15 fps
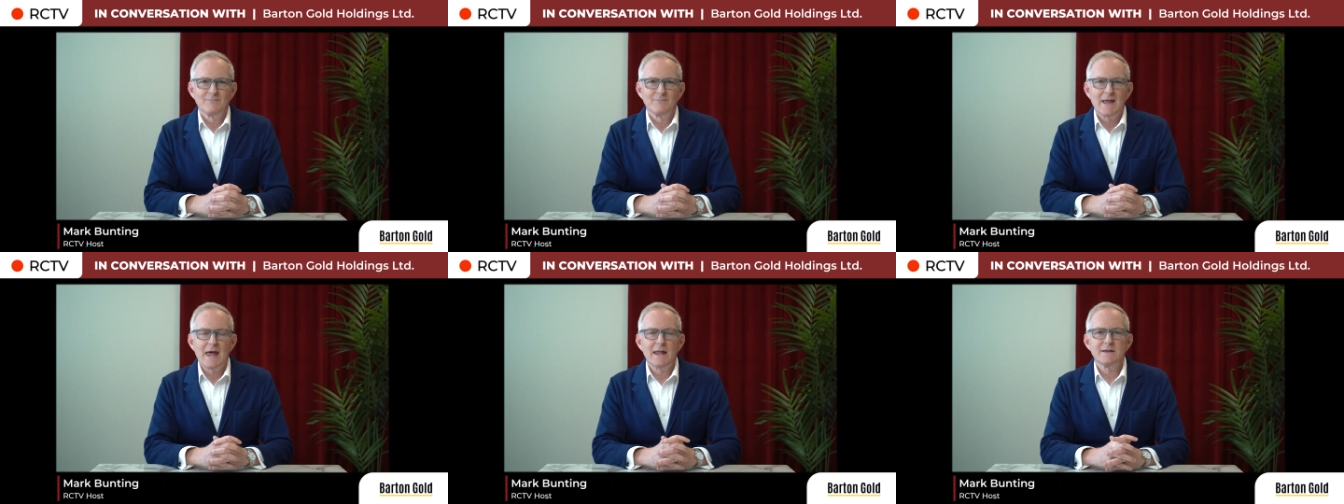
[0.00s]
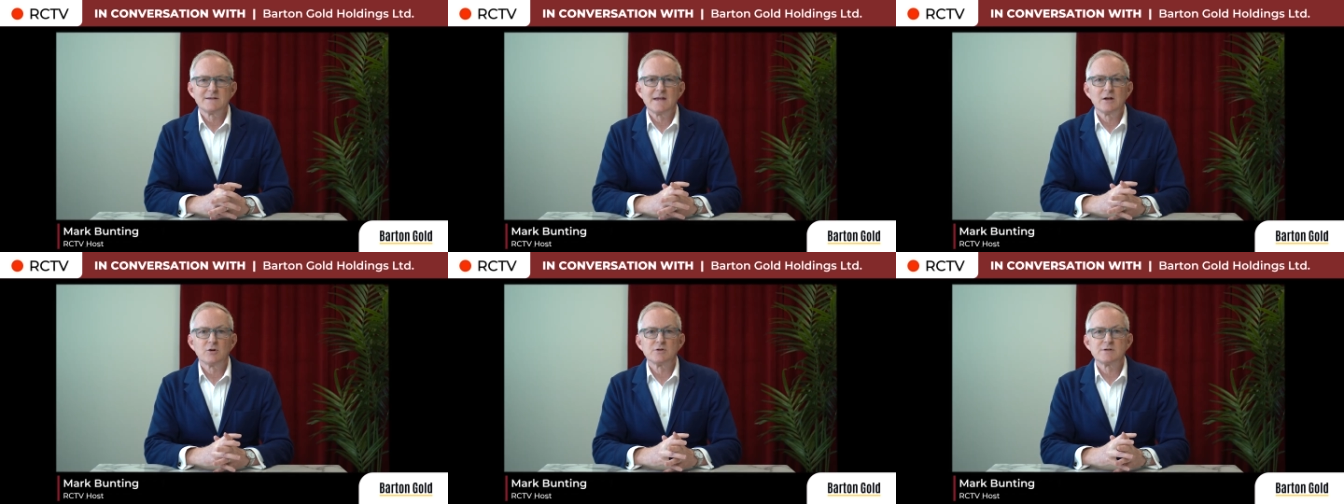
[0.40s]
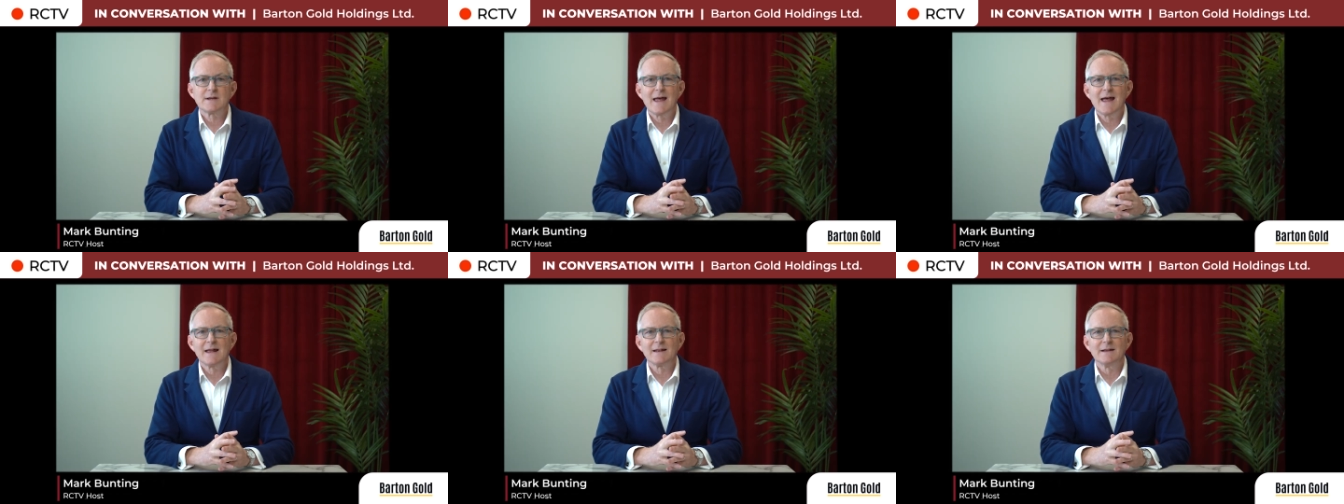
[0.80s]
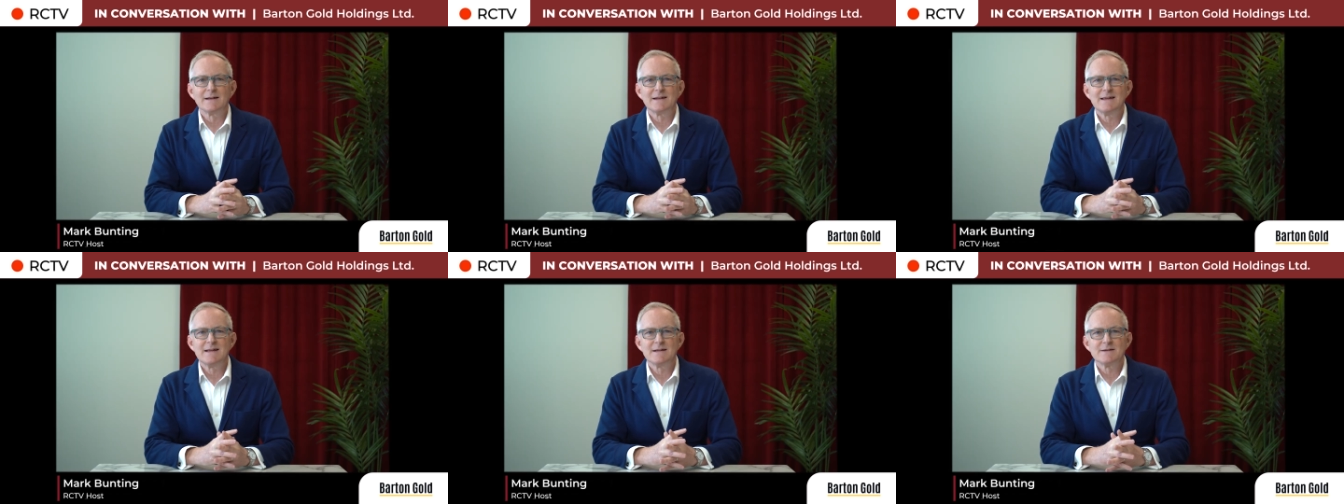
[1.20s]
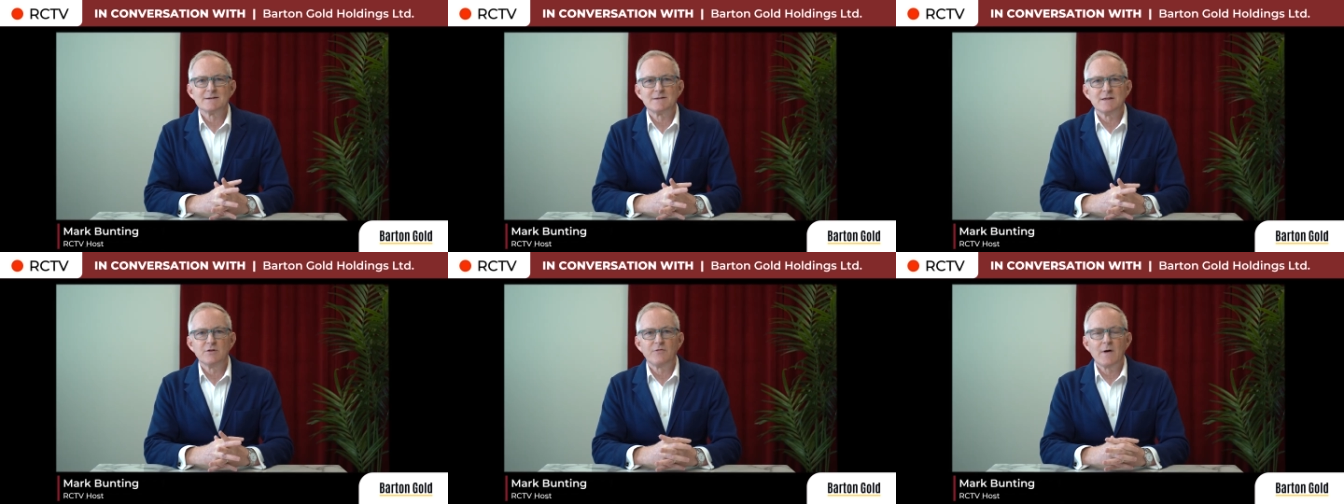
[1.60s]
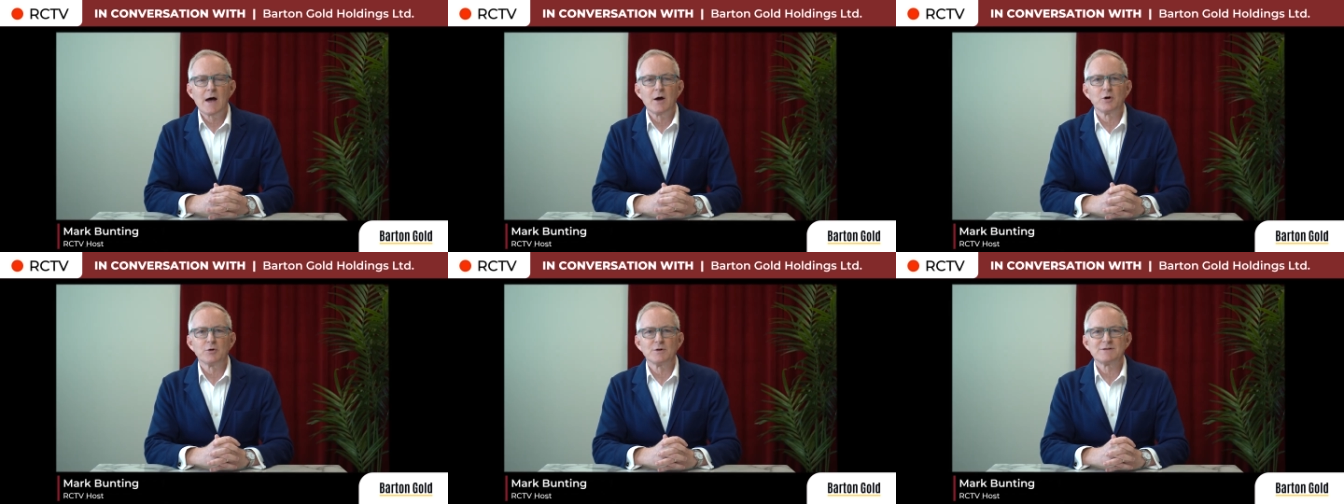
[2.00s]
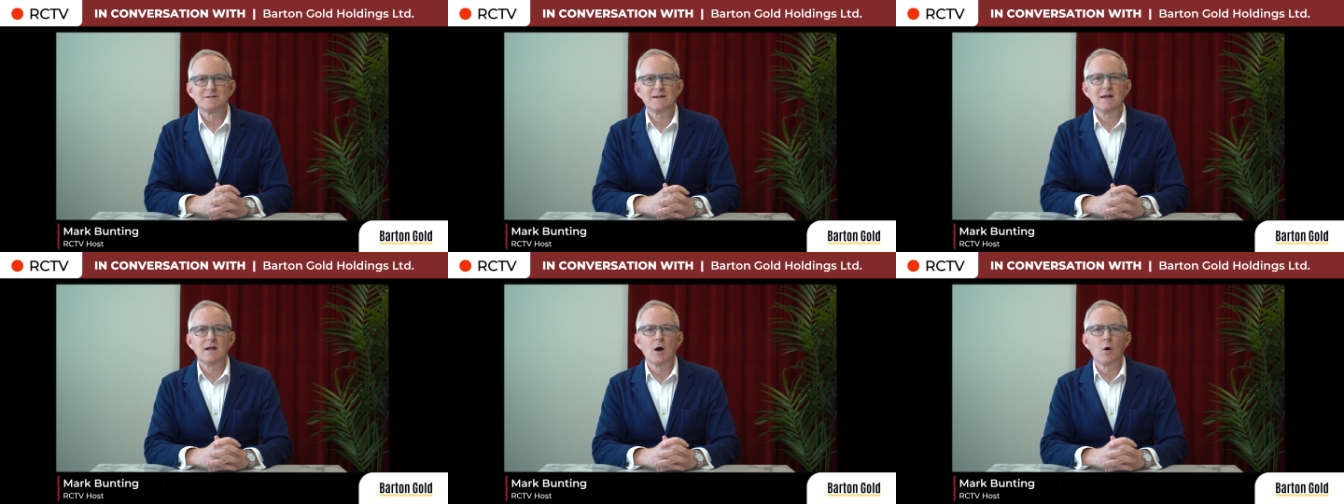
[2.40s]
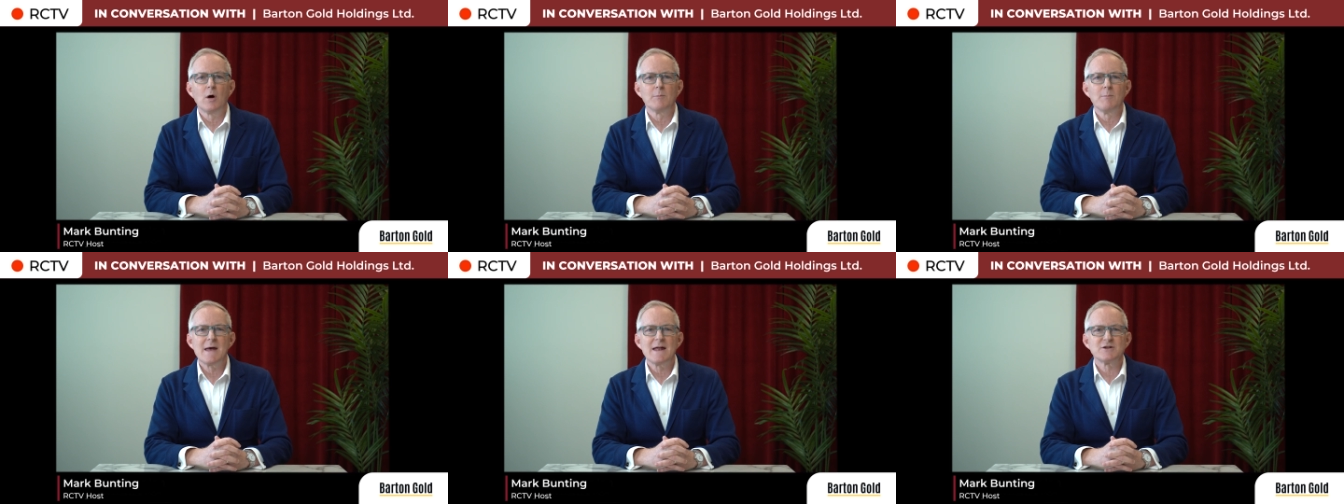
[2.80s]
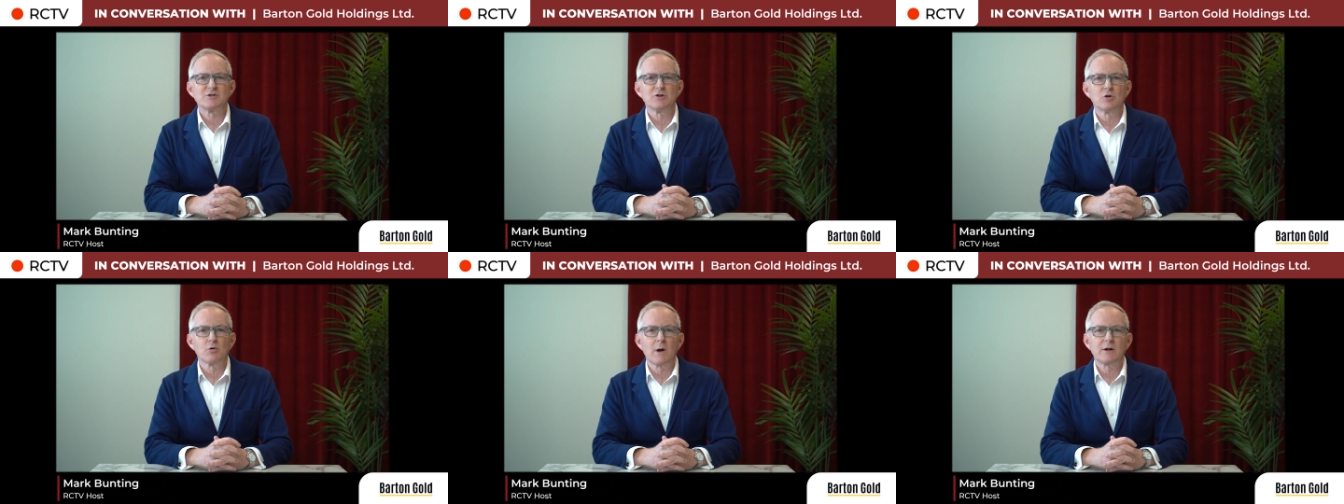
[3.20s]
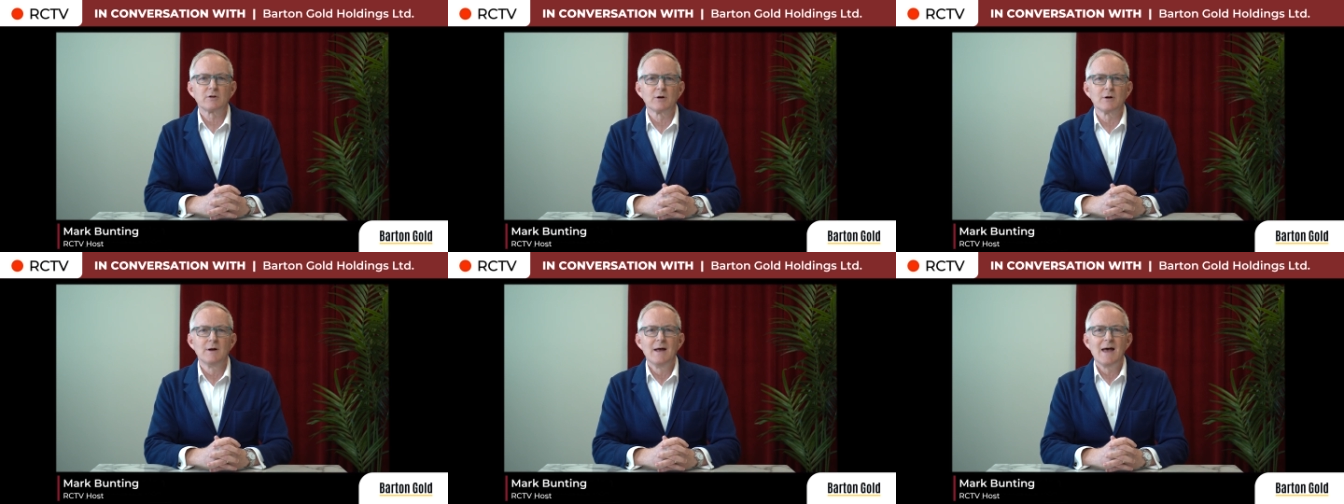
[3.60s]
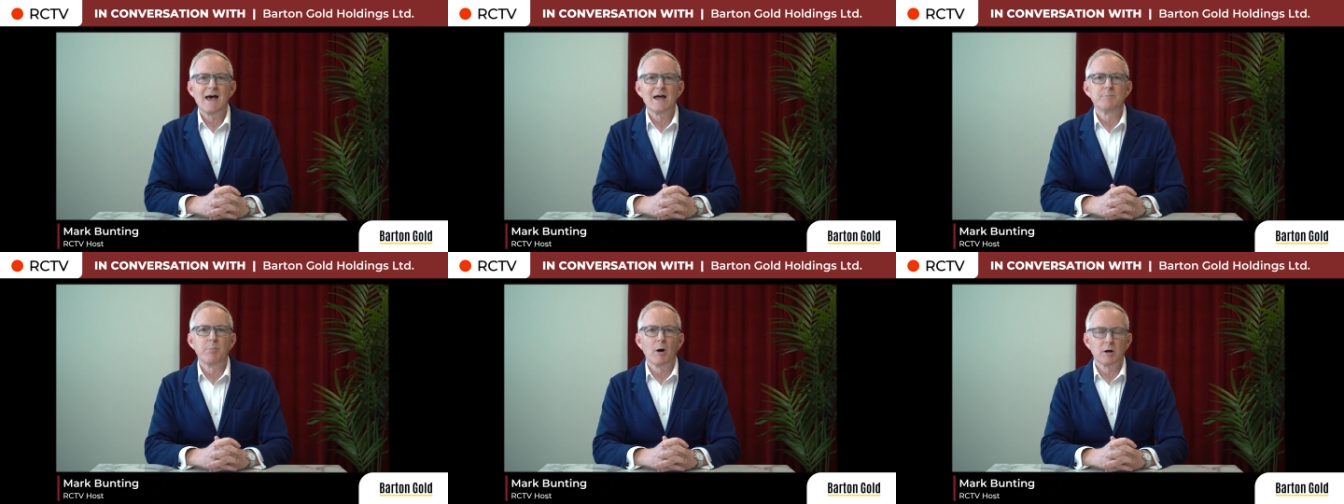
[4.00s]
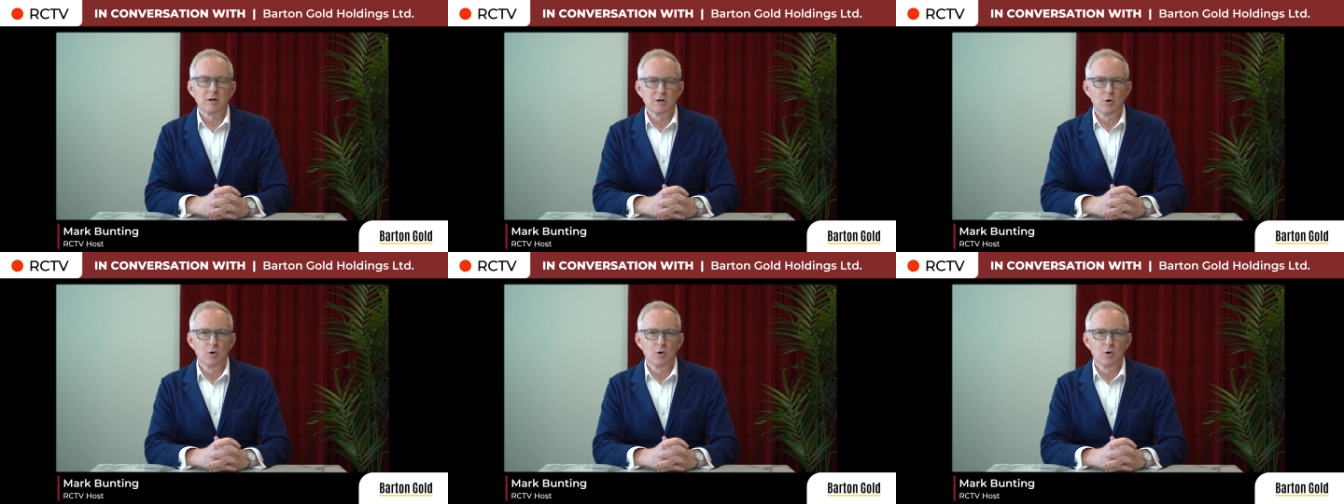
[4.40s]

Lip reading: Alexander Scanlon, he is the founder, CEO, and managing director at Barton